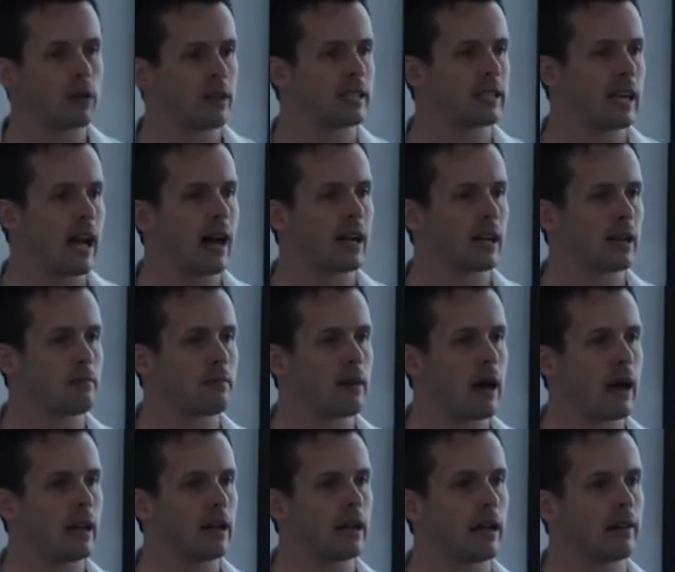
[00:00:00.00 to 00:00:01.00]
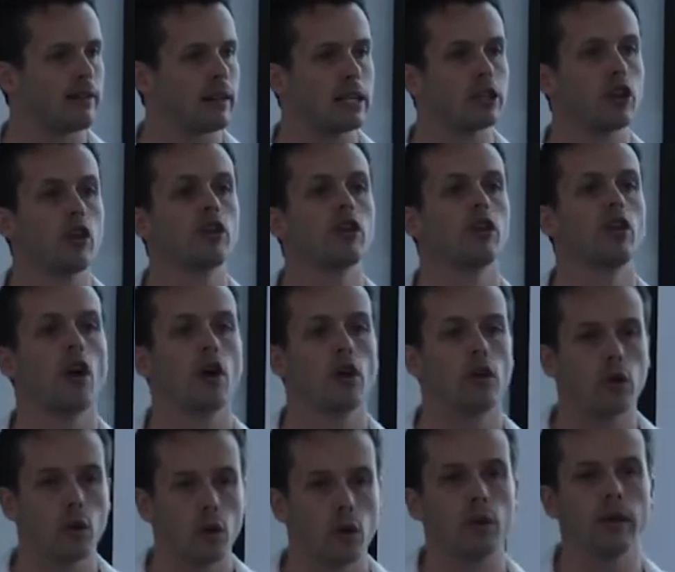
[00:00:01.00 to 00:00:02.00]
with the target market. They don't
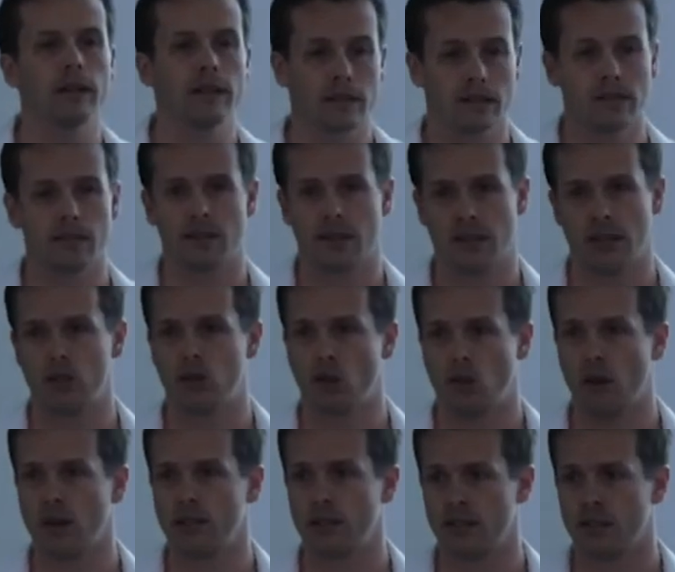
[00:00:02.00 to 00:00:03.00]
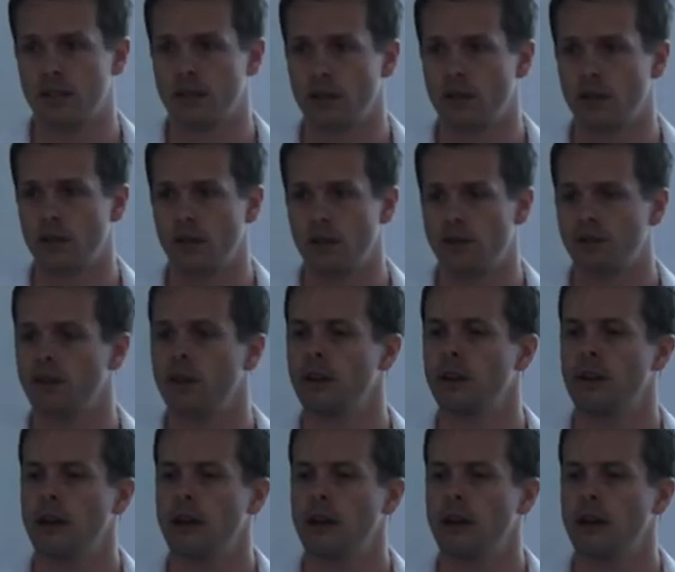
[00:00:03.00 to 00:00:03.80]
know who it is that they're trying to serve.